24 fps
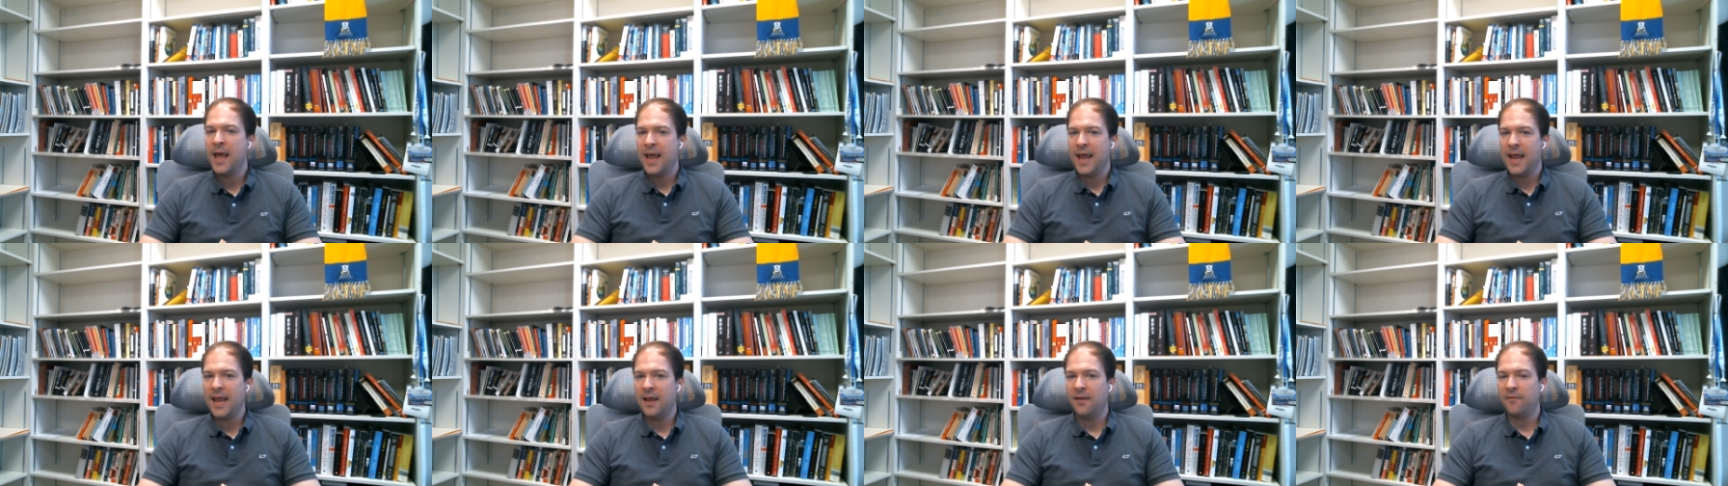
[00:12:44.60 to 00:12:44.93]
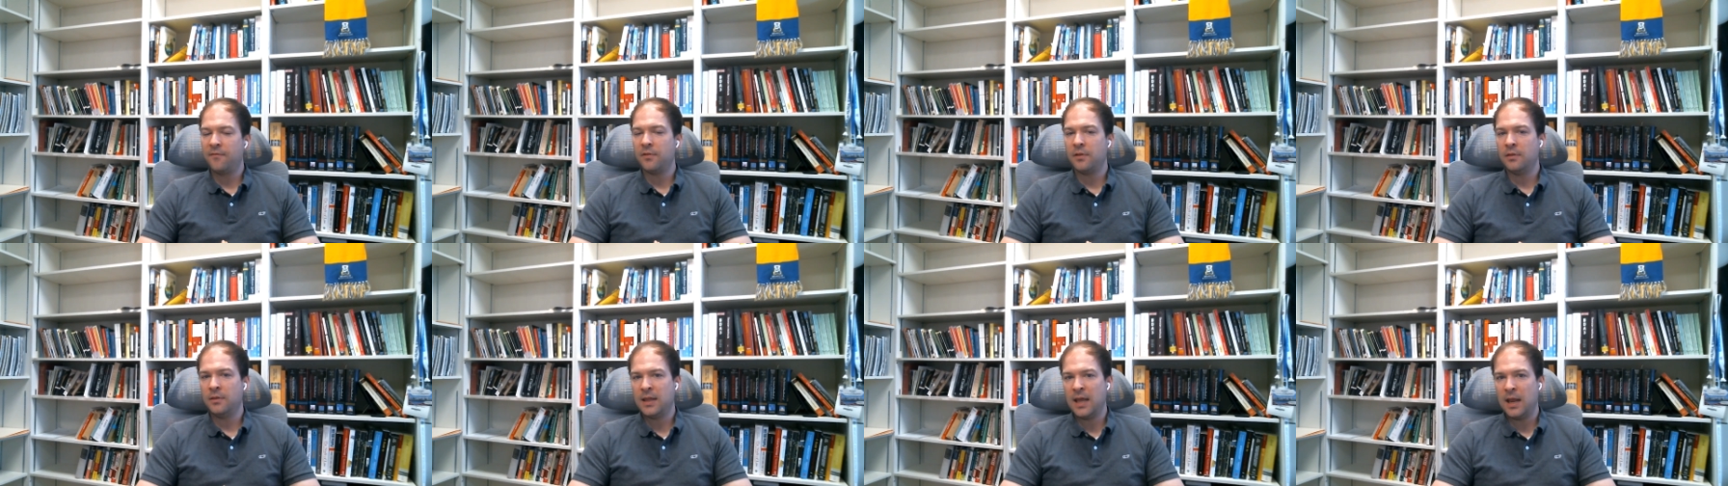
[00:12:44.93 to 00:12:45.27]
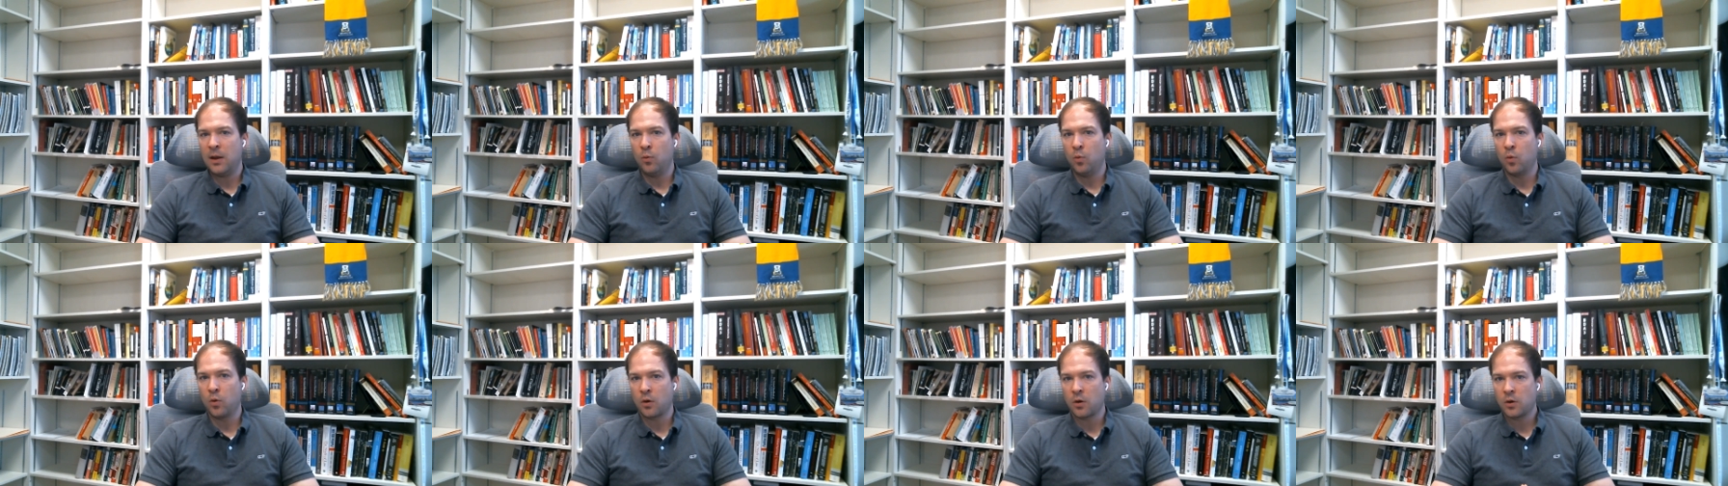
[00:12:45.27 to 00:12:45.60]
if they
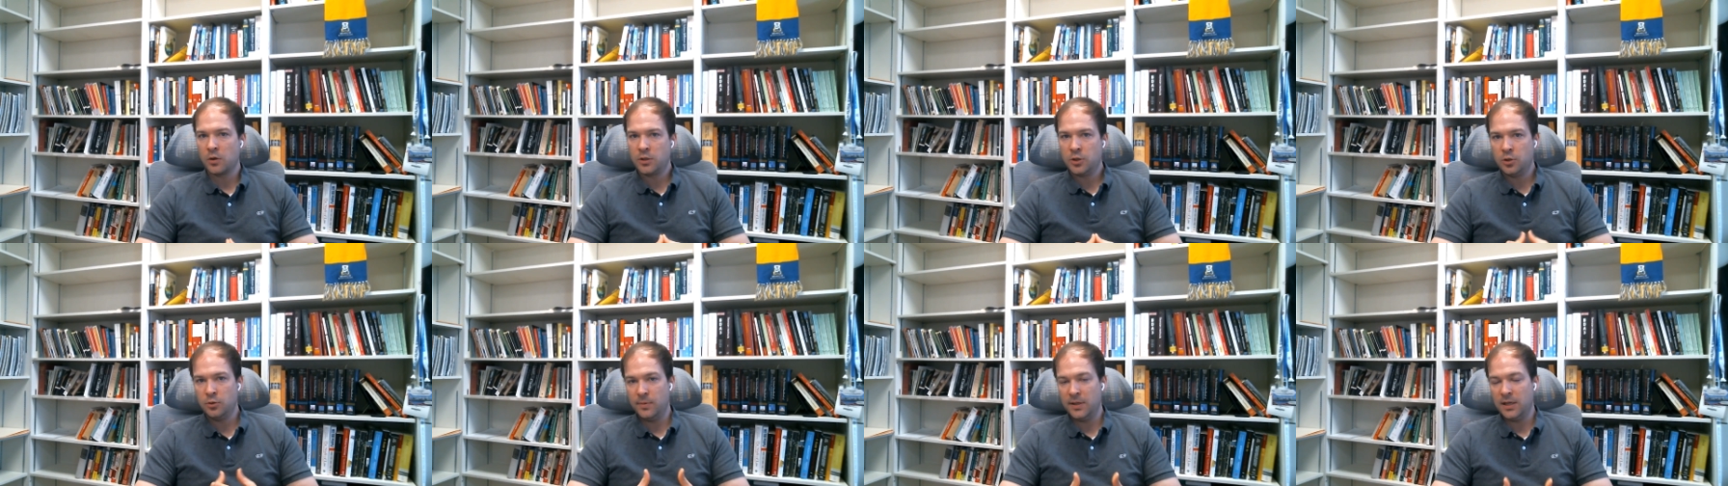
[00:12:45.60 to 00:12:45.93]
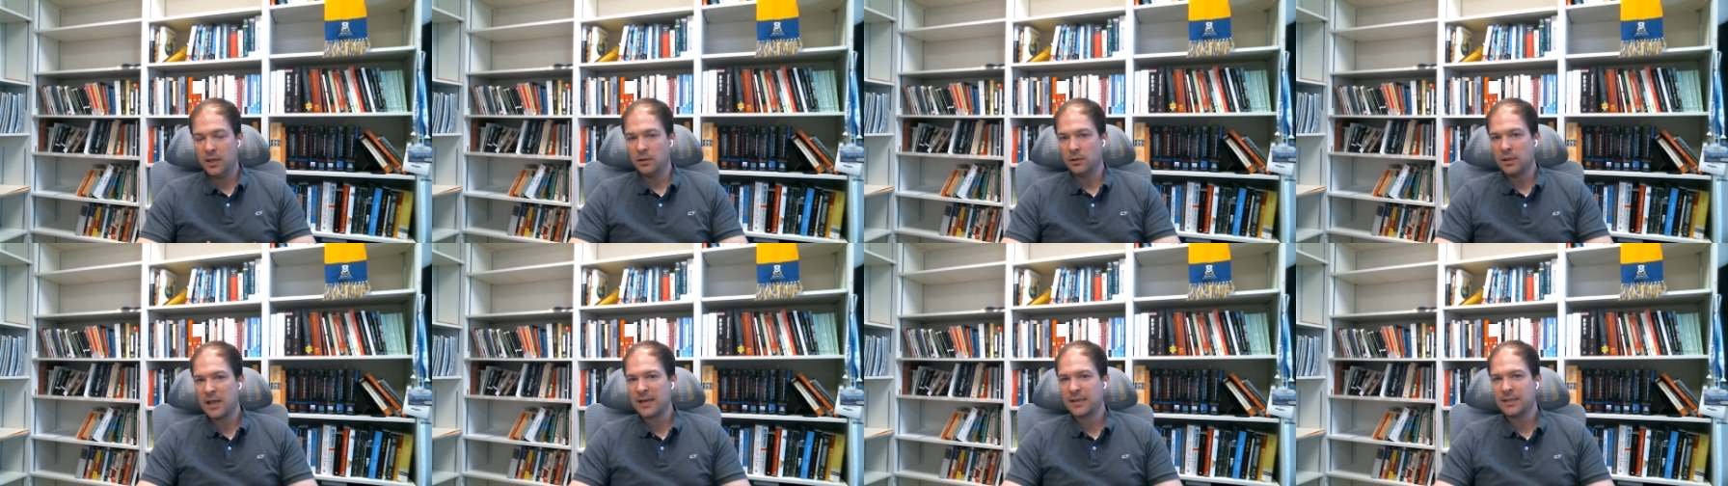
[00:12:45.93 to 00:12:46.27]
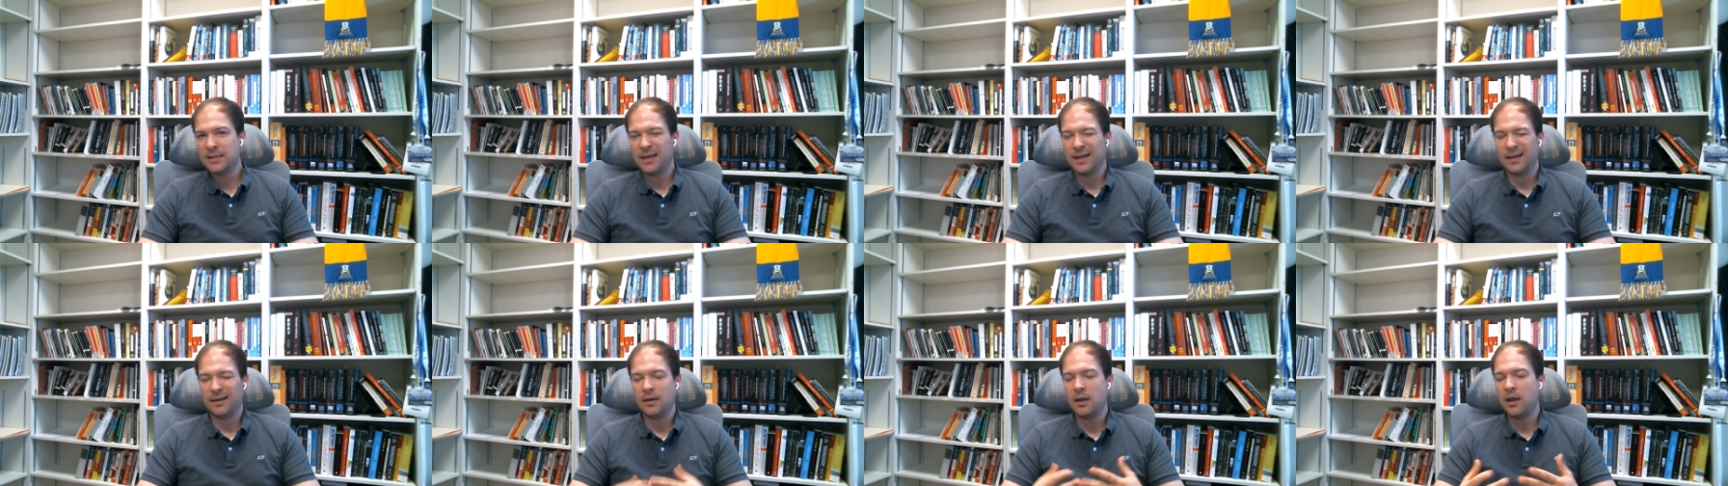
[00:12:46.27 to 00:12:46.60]
were to be elected
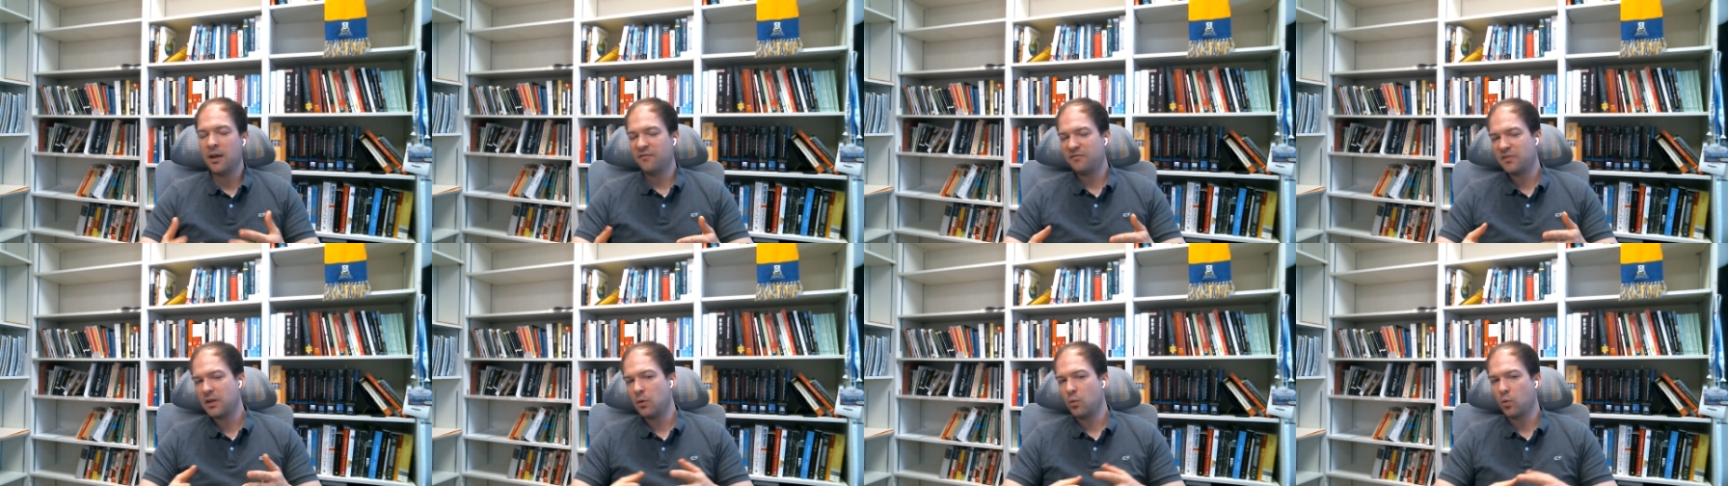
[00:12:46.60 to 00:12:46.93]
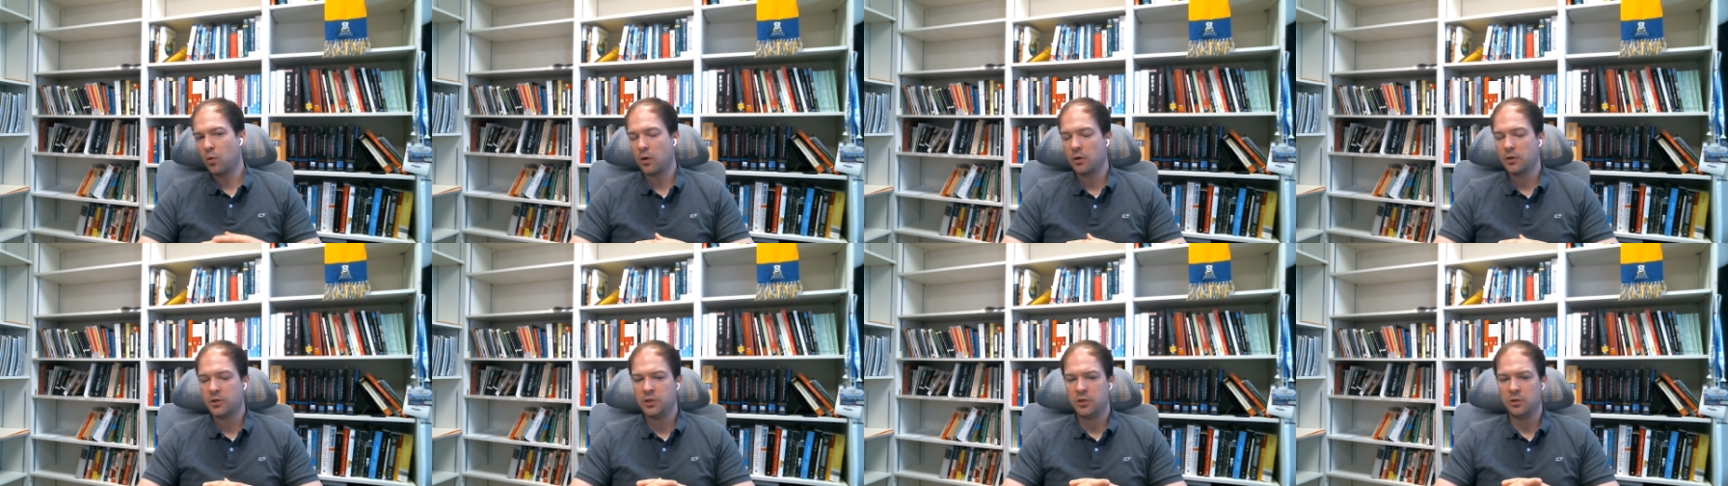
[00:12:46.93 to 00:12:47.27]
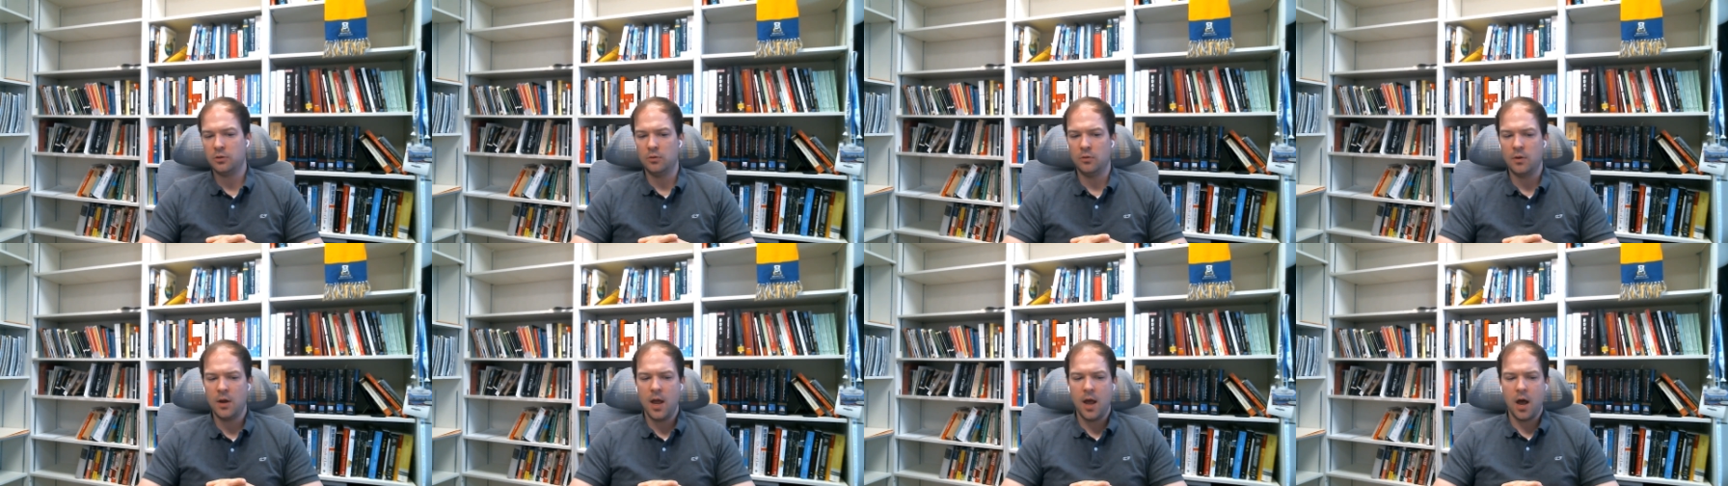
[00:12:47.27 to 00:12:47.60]
and if they were
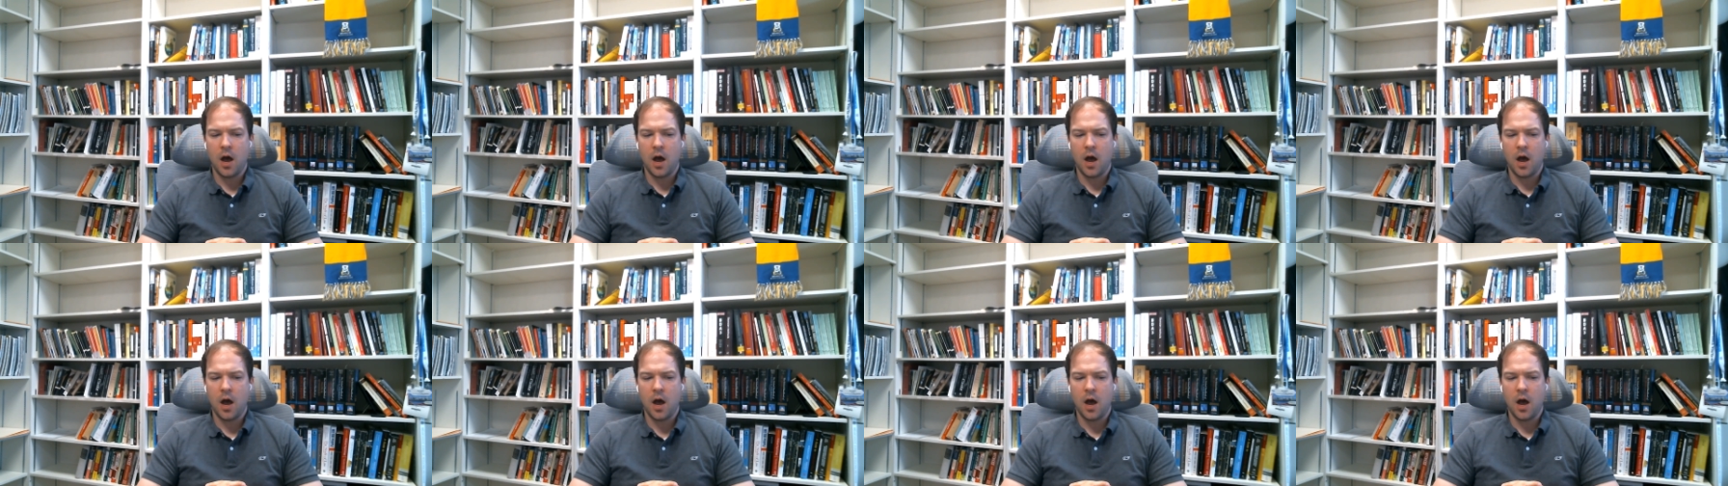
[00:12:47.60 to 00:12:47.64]
to